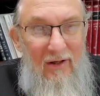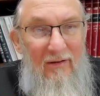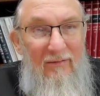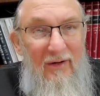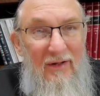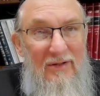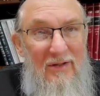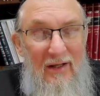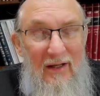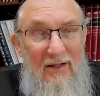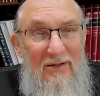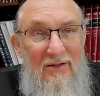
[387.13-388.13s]
Avos.
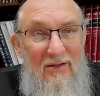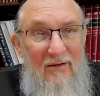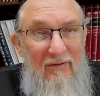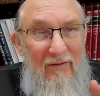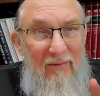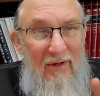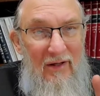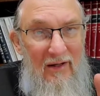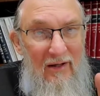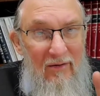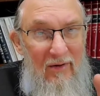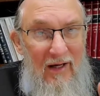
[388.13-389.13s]
That hints to the
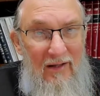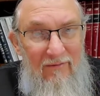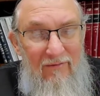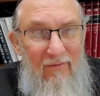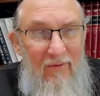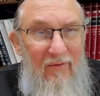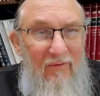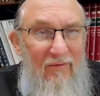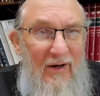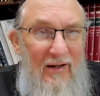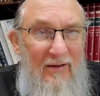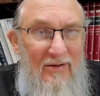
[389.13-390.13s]
three great
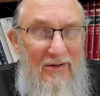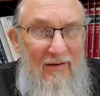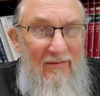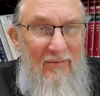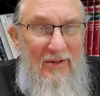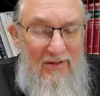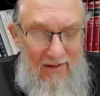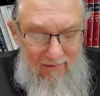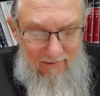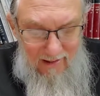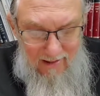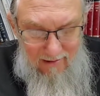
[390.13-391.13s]
forefathers, Avram,
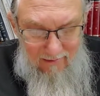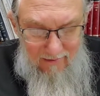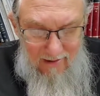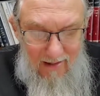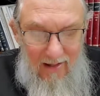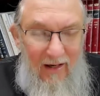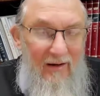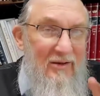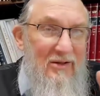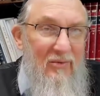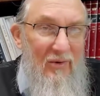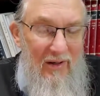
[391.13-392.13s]
Yitzchak, Yaakov. How
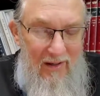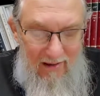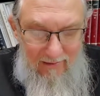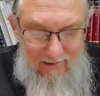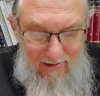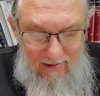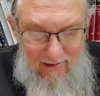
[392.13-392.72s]
does it work out?